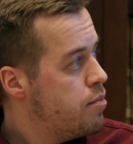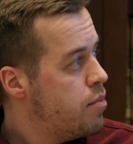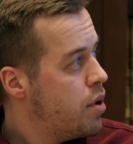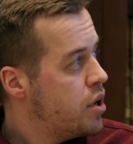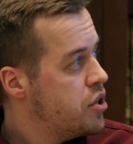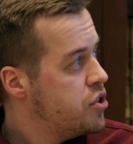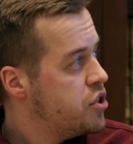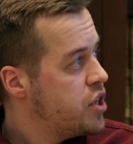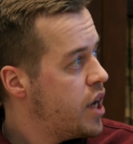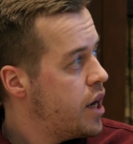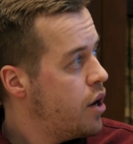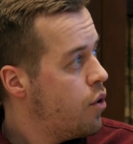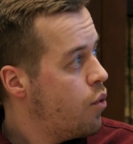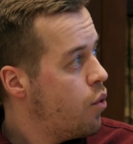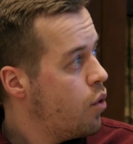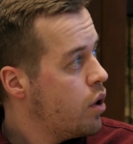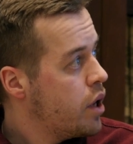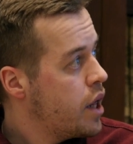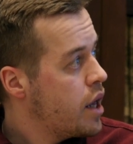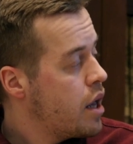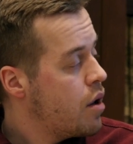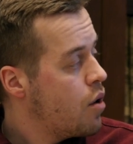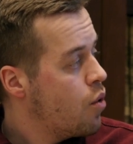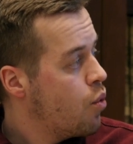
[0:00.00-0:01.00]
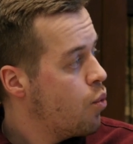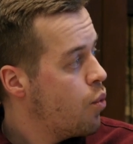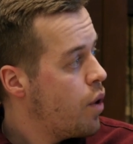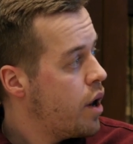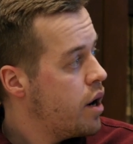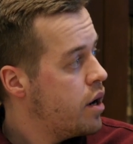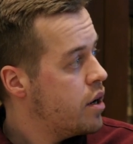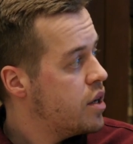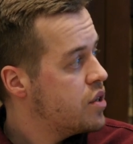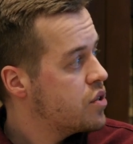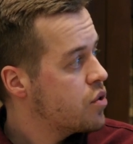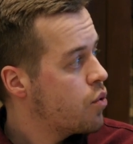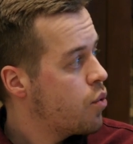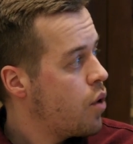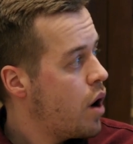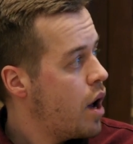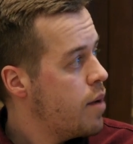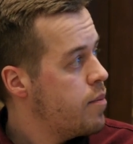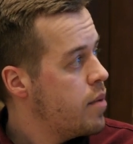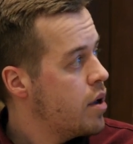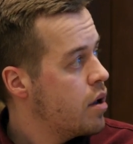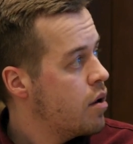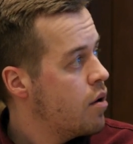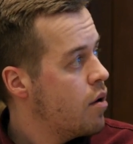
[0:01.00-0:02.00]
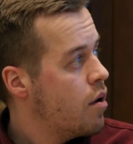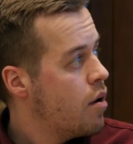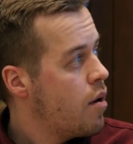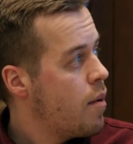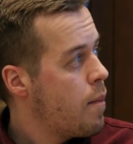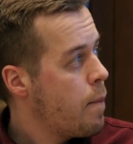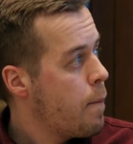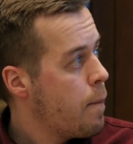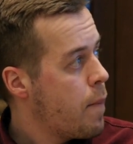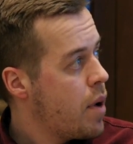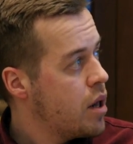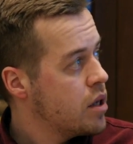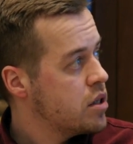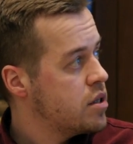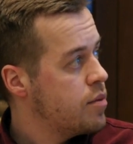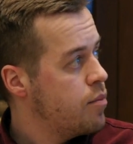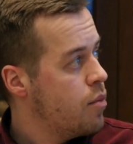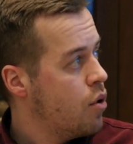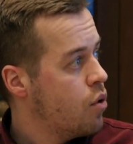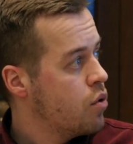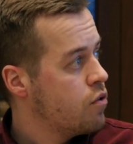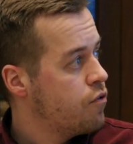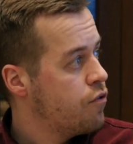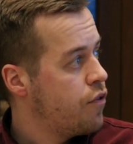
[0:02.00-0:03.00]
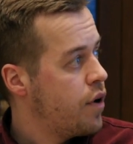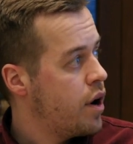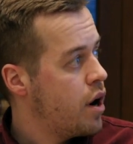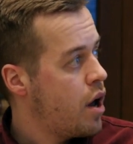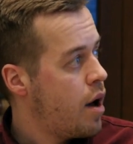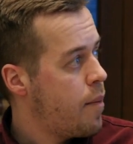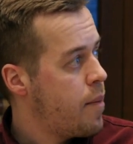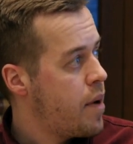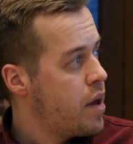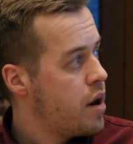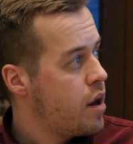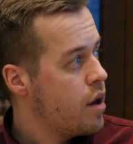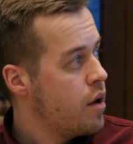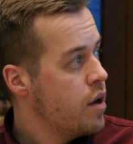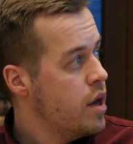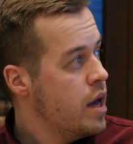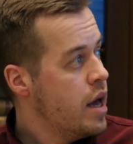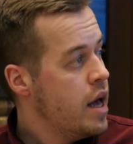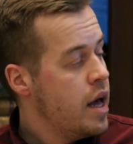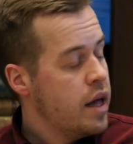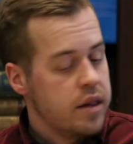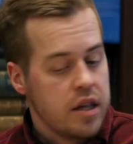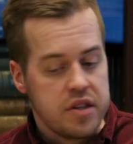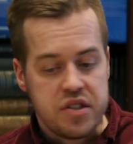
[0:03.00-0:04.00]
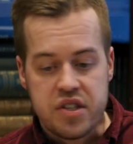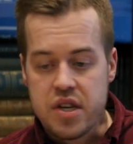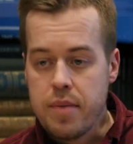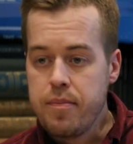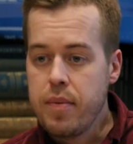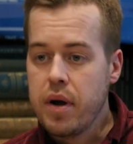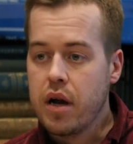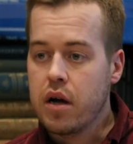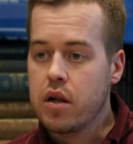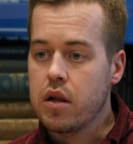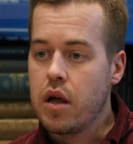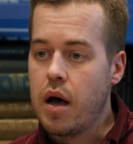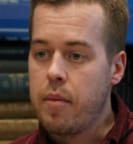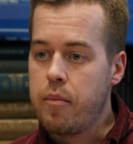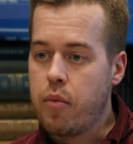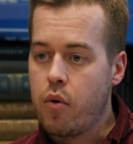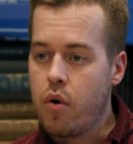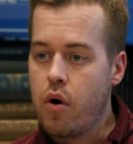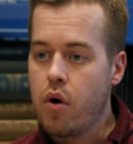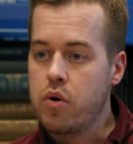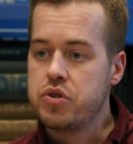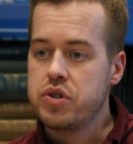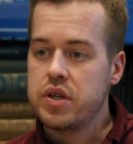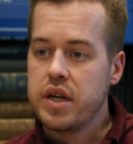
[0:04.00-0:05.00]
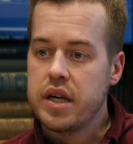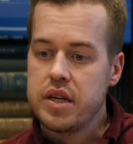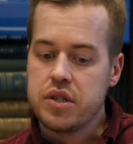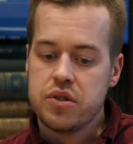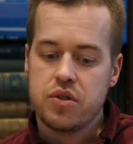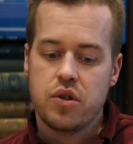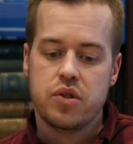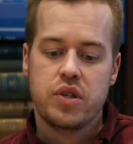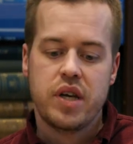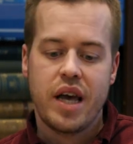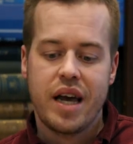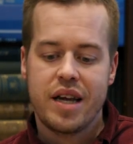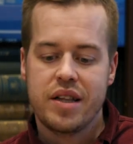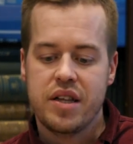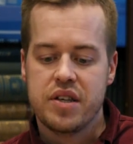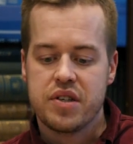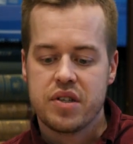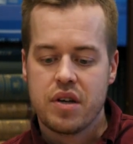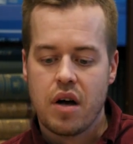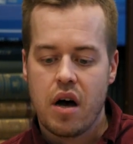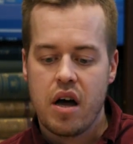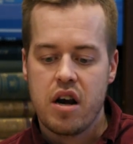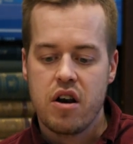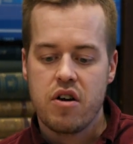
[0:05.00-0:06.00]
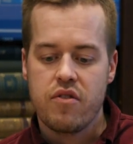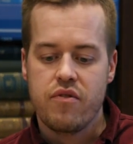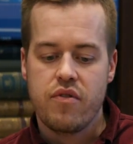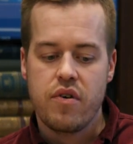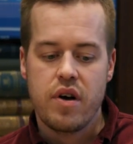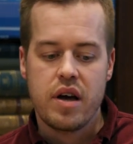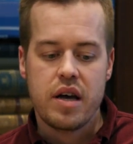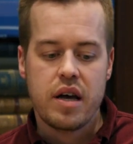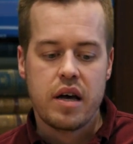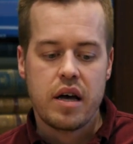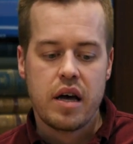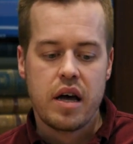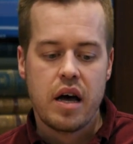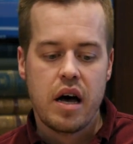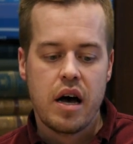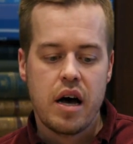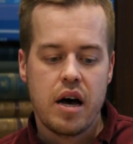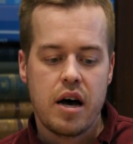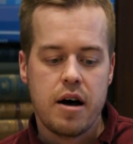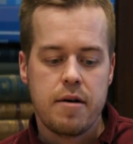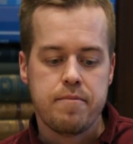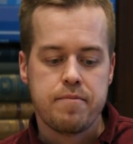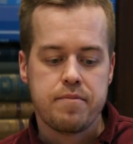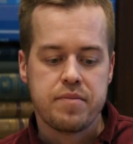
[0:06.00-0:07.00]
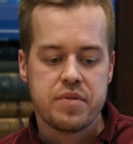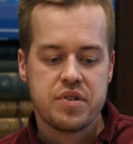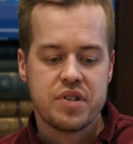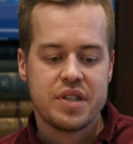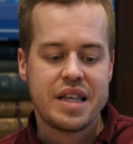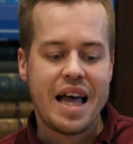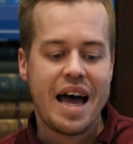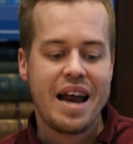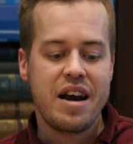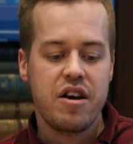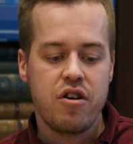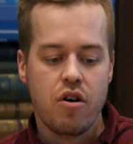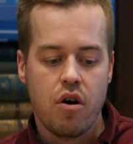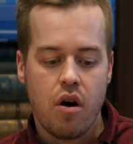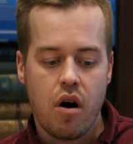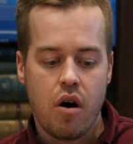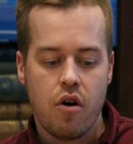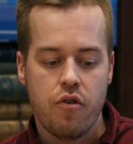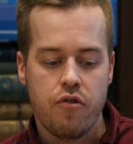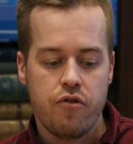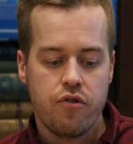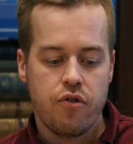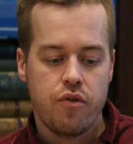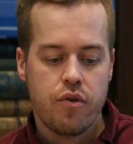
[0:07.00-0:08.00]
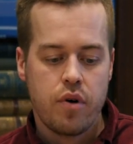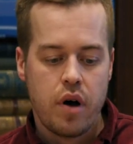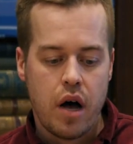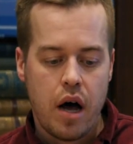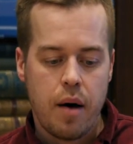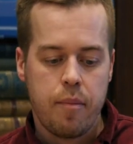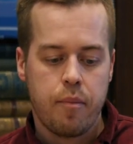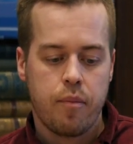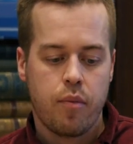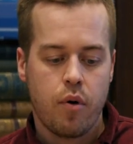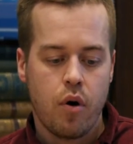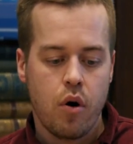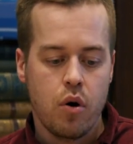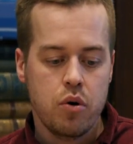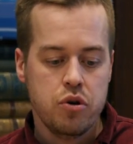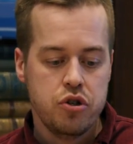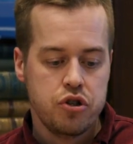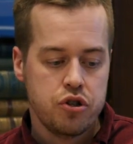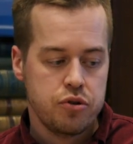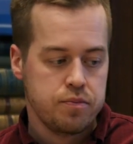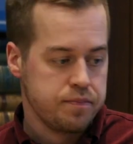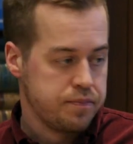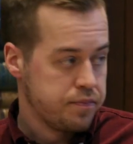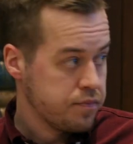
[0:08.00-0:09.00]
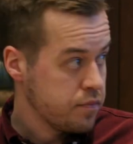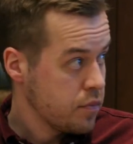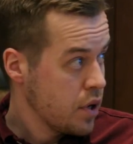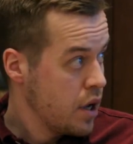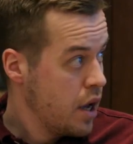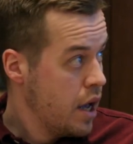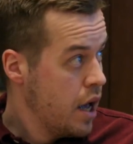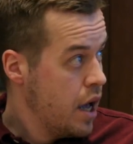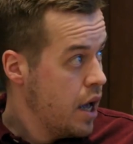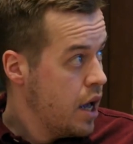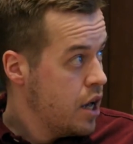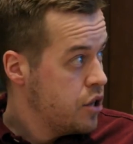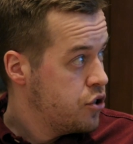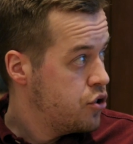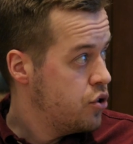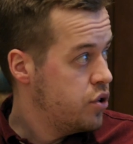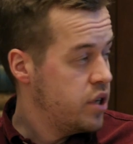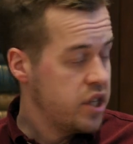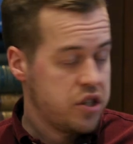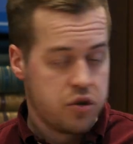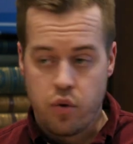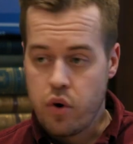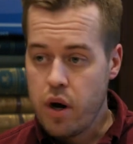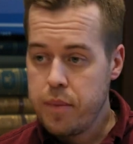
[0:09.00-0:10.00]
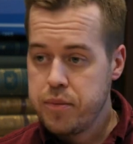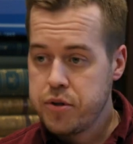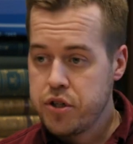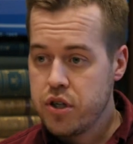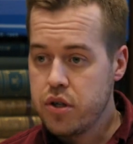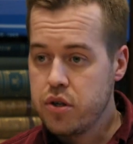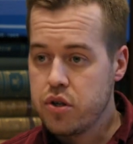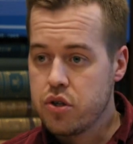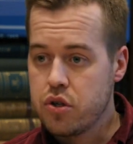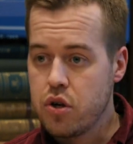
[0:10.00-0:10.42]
But generally, when describing multimodal phenomena, the typical approach is to take this kind of standoff approach to description.